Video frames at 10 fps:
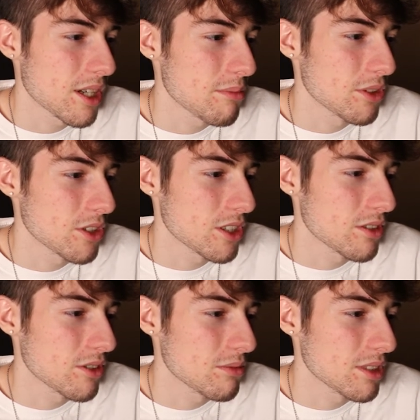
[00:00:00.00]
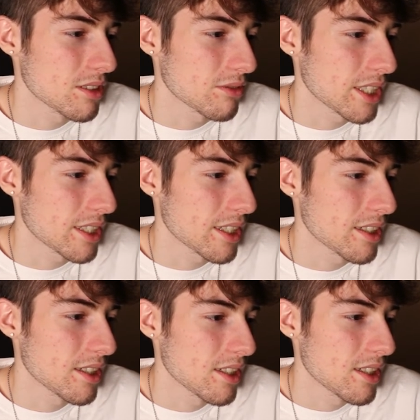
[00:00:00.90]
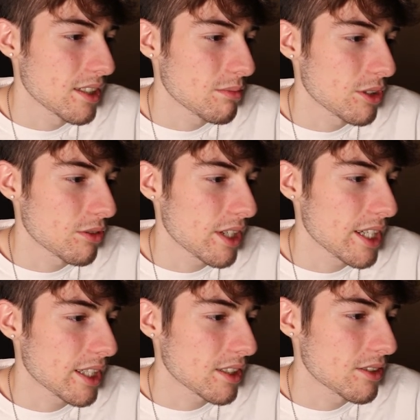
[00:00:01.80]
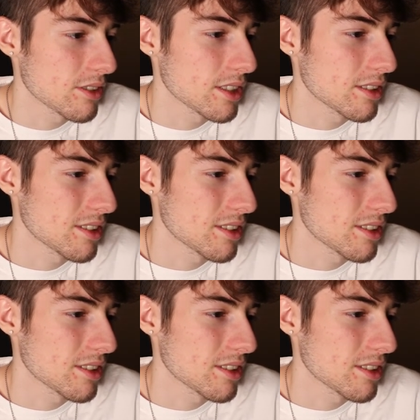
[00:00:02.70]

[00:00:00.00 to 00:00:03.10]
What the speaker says: I put Shinonuma? Right there. Put it right next to it.